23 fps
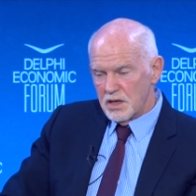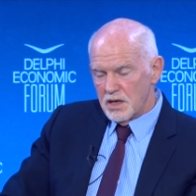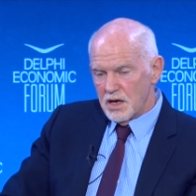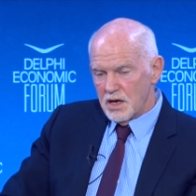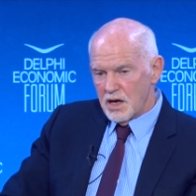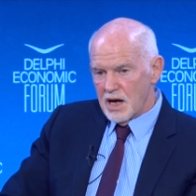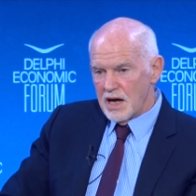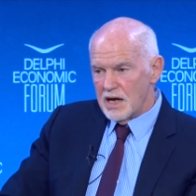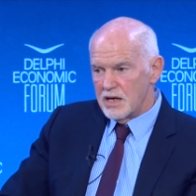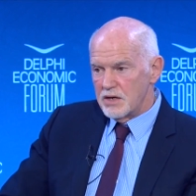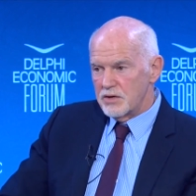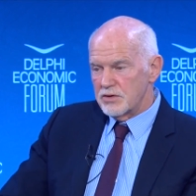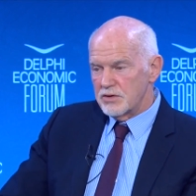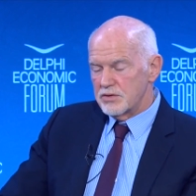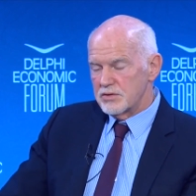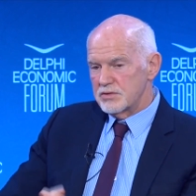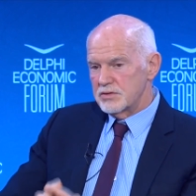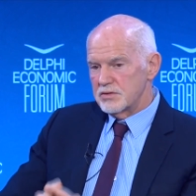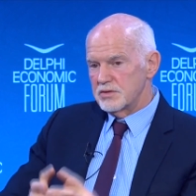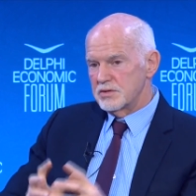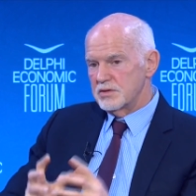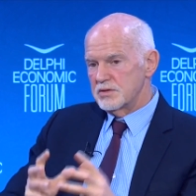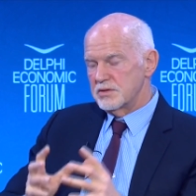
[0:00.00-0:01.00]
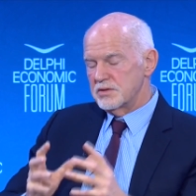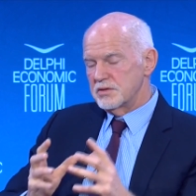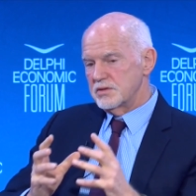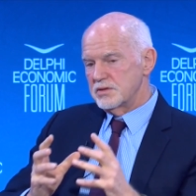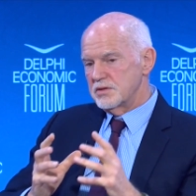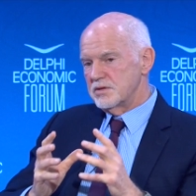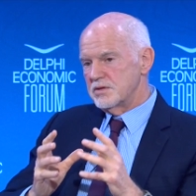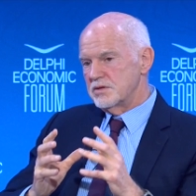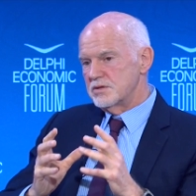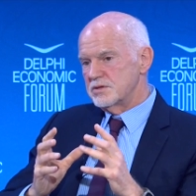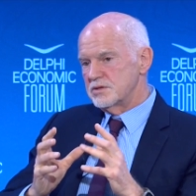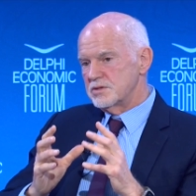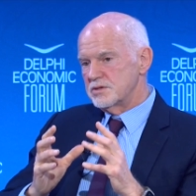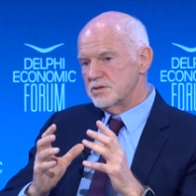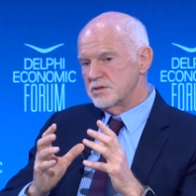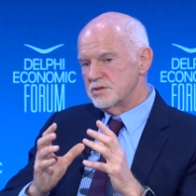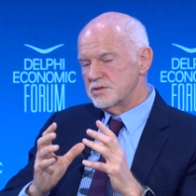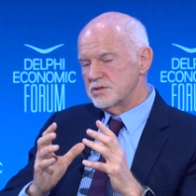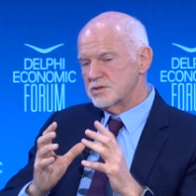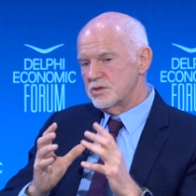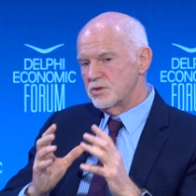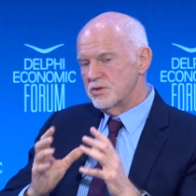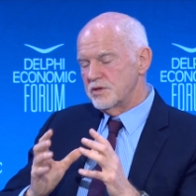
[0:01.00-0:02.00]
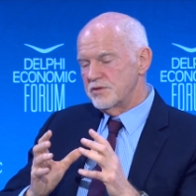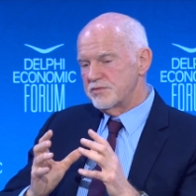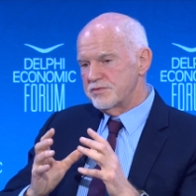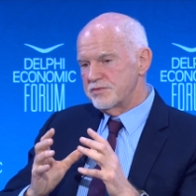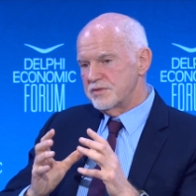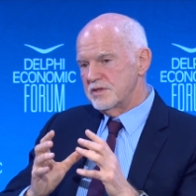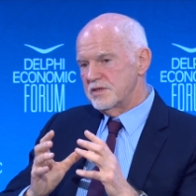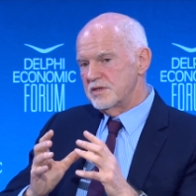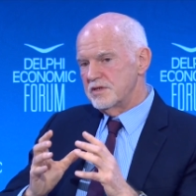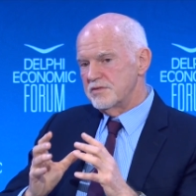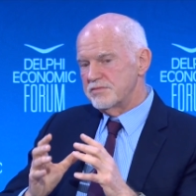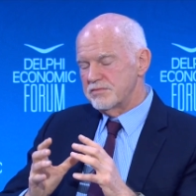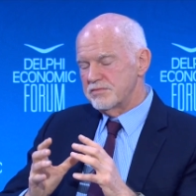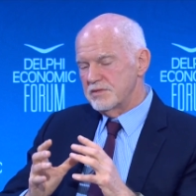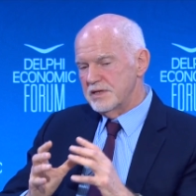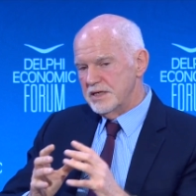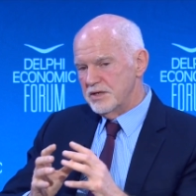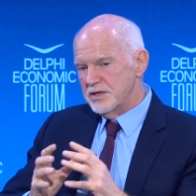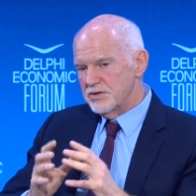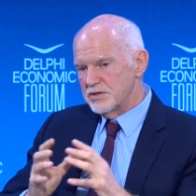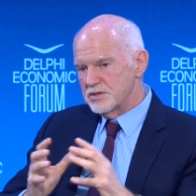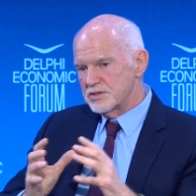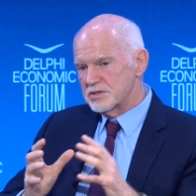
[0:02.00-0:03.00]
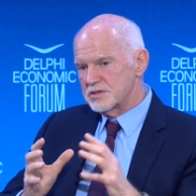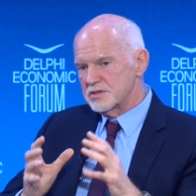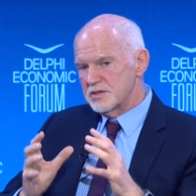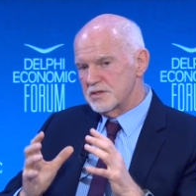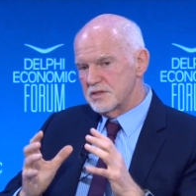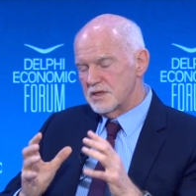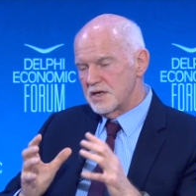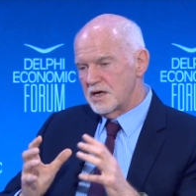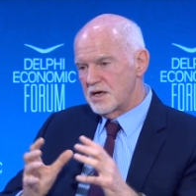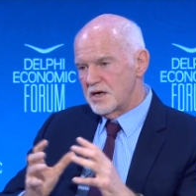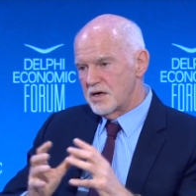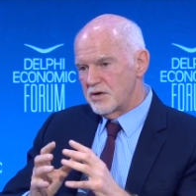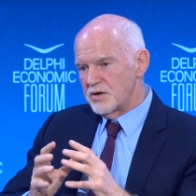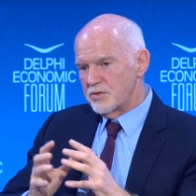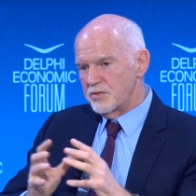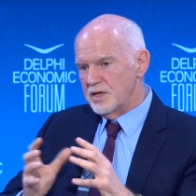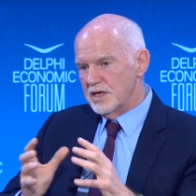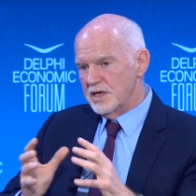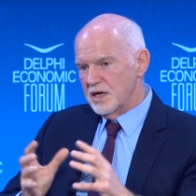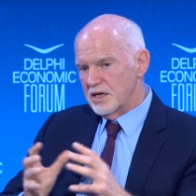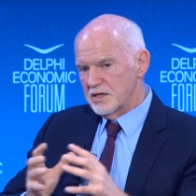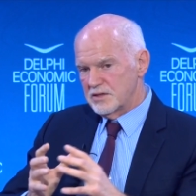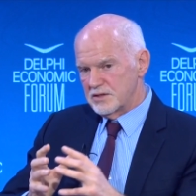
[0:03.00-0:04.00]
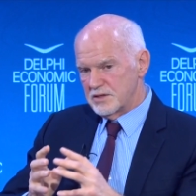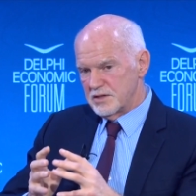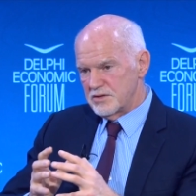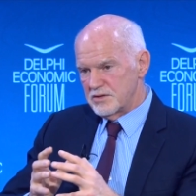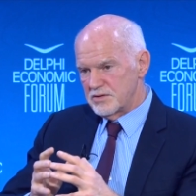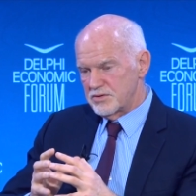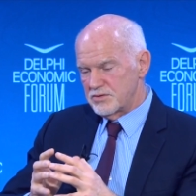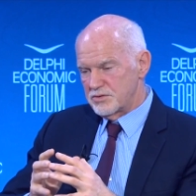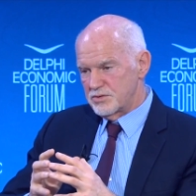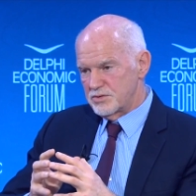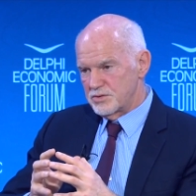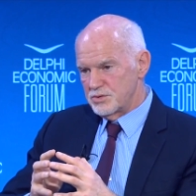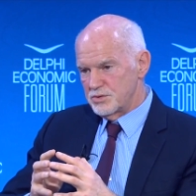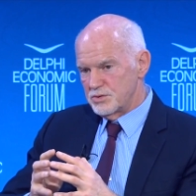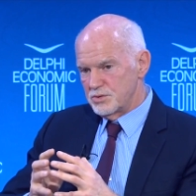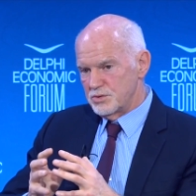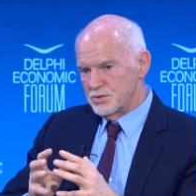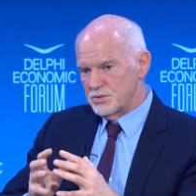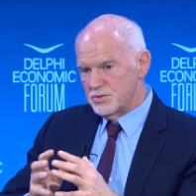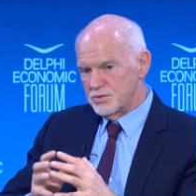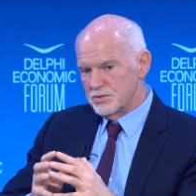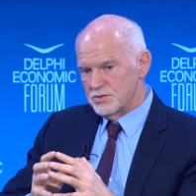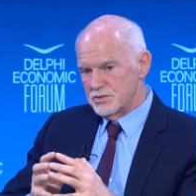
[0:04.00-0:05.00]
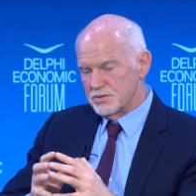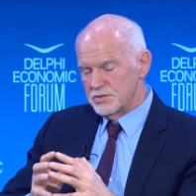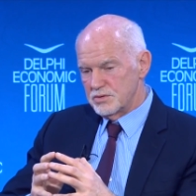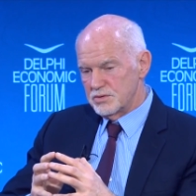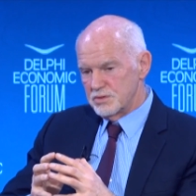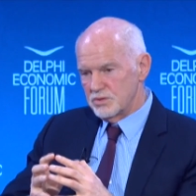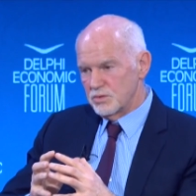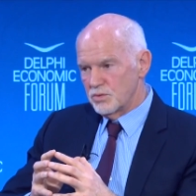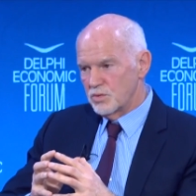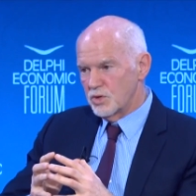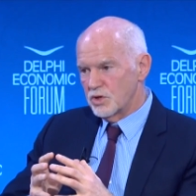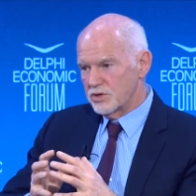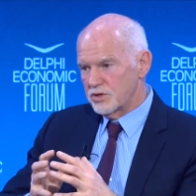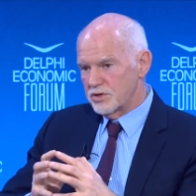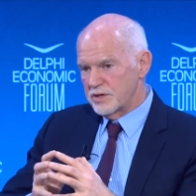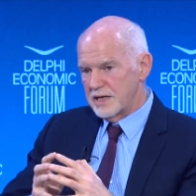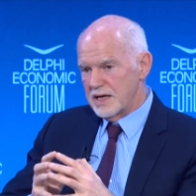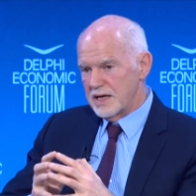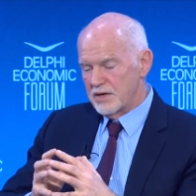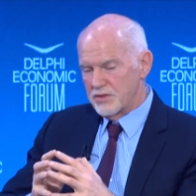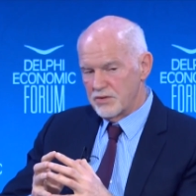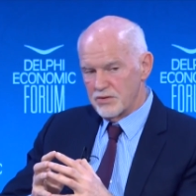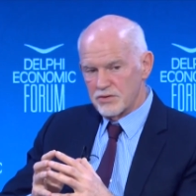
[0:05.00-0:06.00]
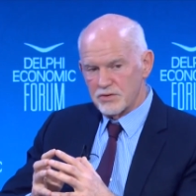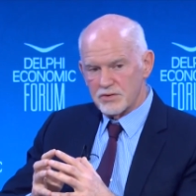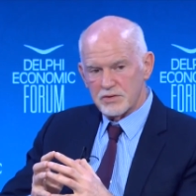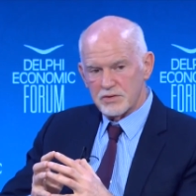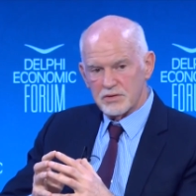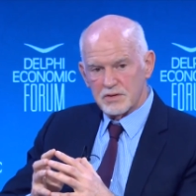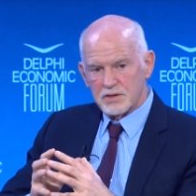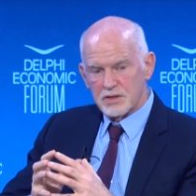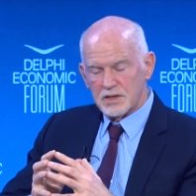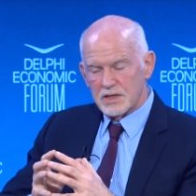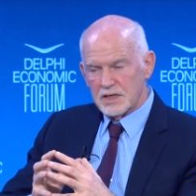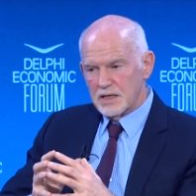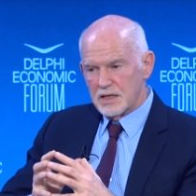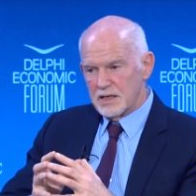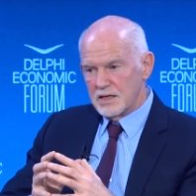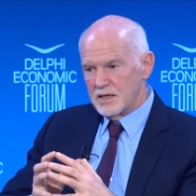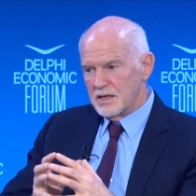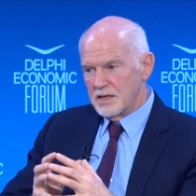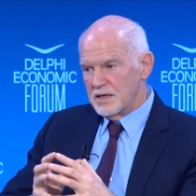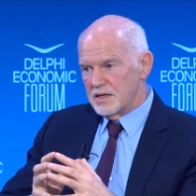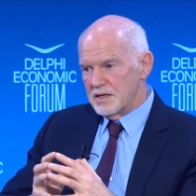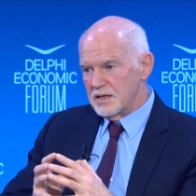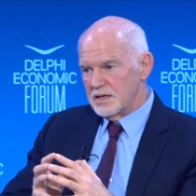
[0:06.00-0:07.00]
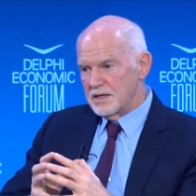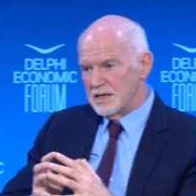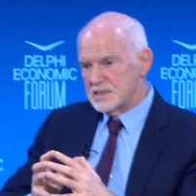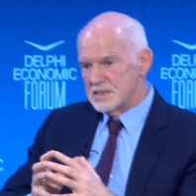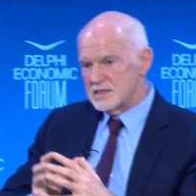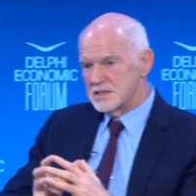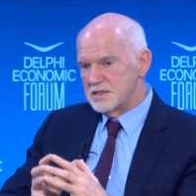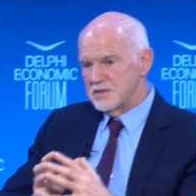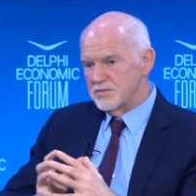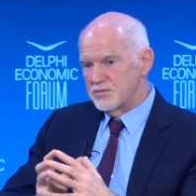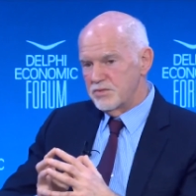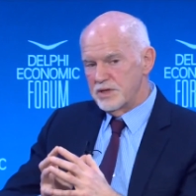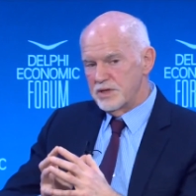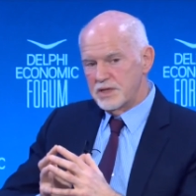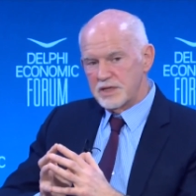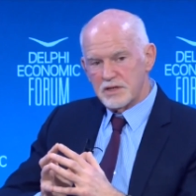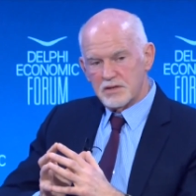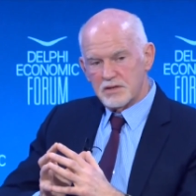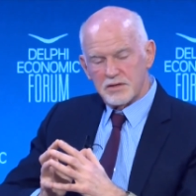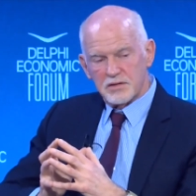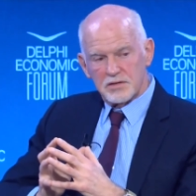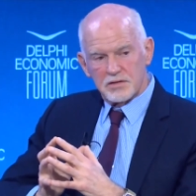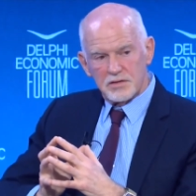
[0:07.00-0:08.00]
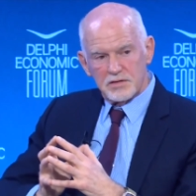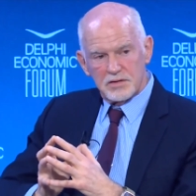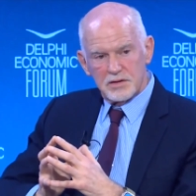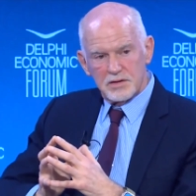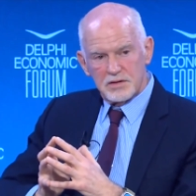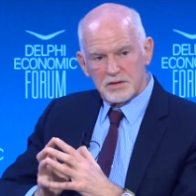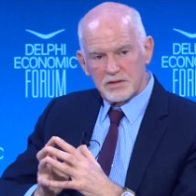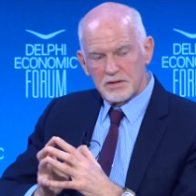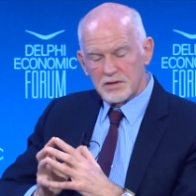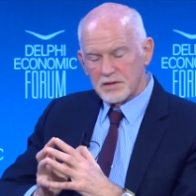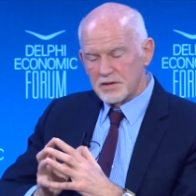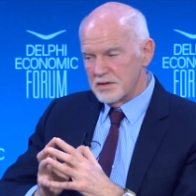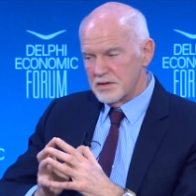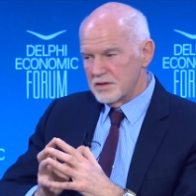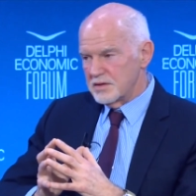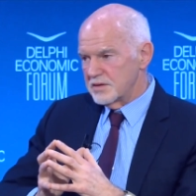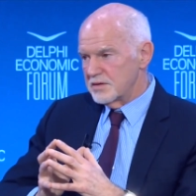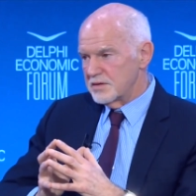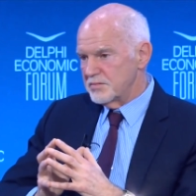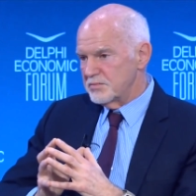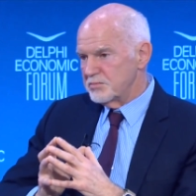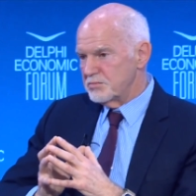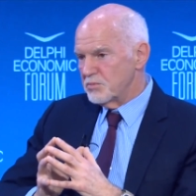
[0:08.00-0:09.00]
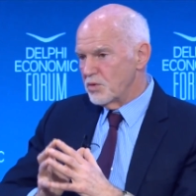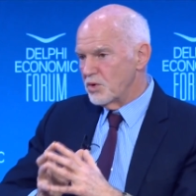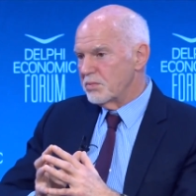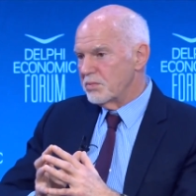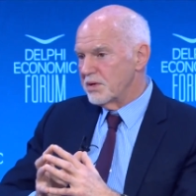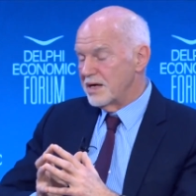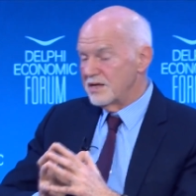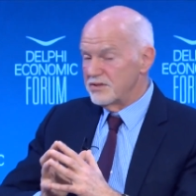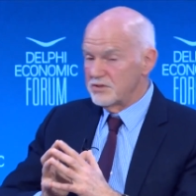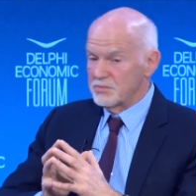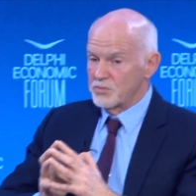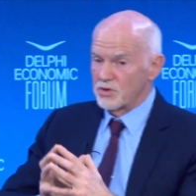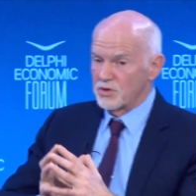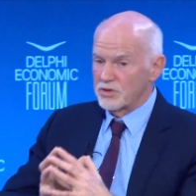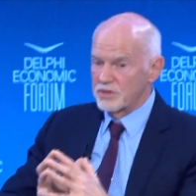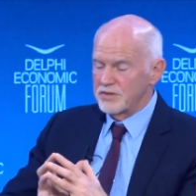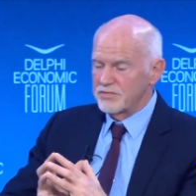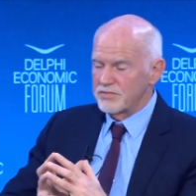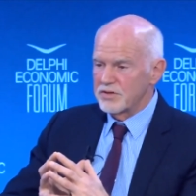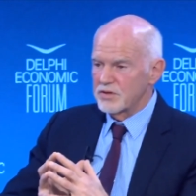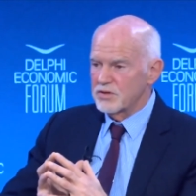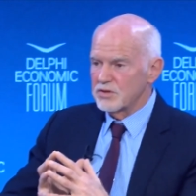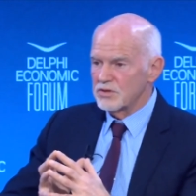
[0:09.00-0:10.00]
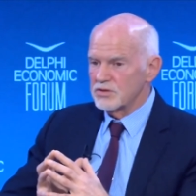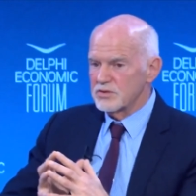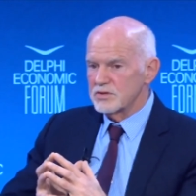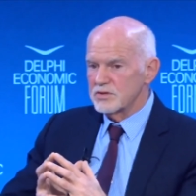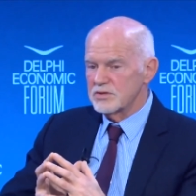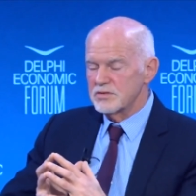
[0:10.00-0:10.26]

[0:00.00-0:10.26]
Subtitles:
And so if leaders are reluctant to work together, let's see if we can mobilize more difficult